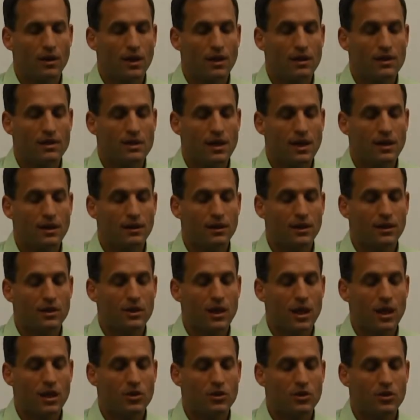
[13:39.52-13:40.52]
And then set an
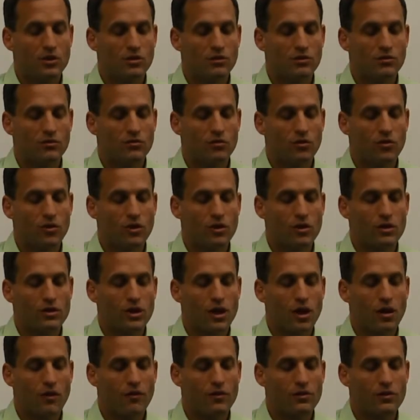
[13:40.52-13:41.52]
intention for
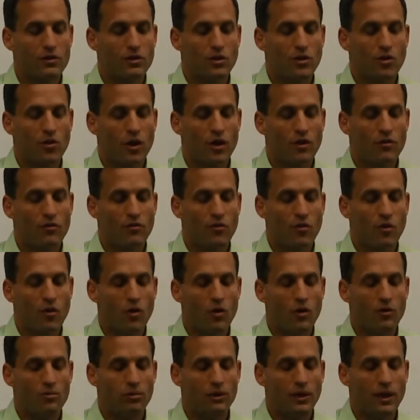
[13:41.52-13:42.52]
yourself as you're going
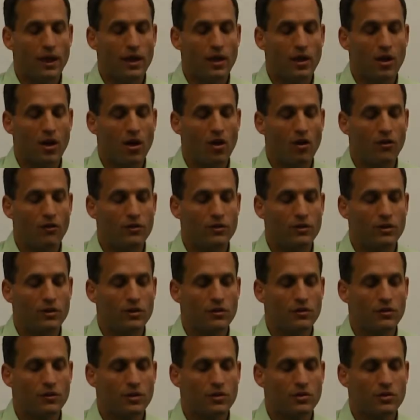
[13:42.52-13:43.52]
forward playing golf
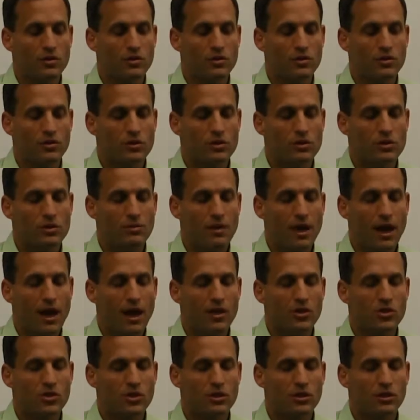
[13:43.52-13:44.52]
into the future. So just
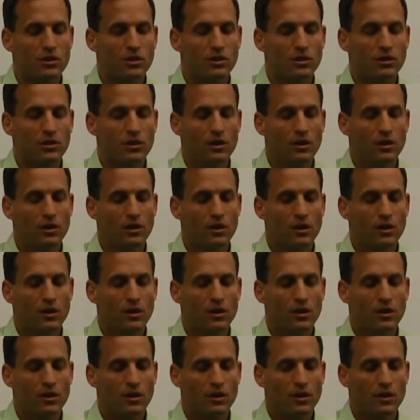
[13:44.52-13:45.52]
imagine
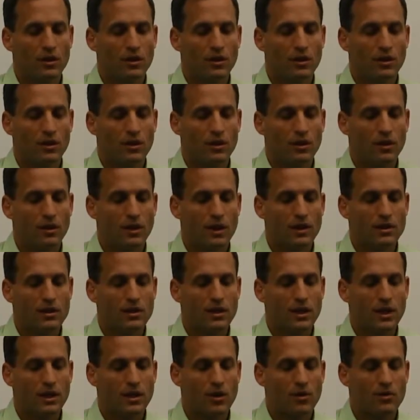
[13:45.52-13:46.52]
you
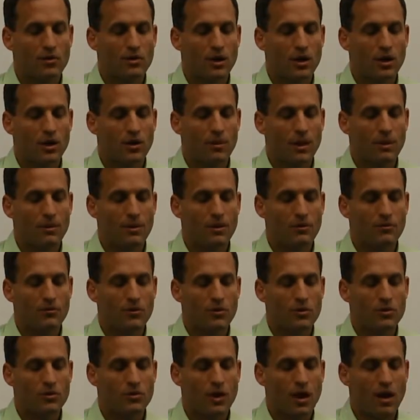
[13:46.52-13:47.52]
get out there, maybe your
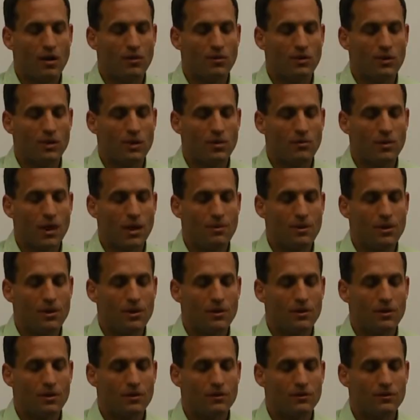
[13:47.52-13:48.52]
first round of the year, maybe
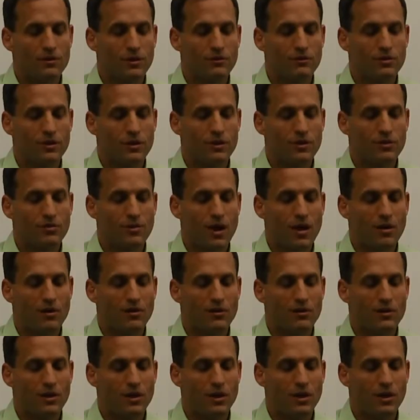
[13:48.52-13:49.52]
your 15th
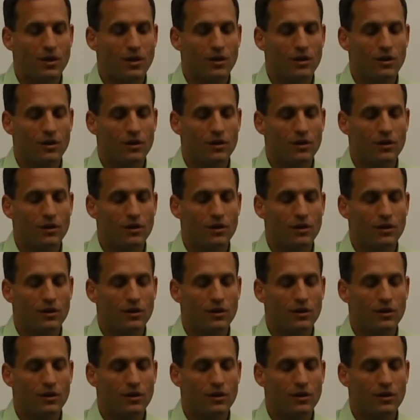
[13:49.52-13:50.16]
round of the year.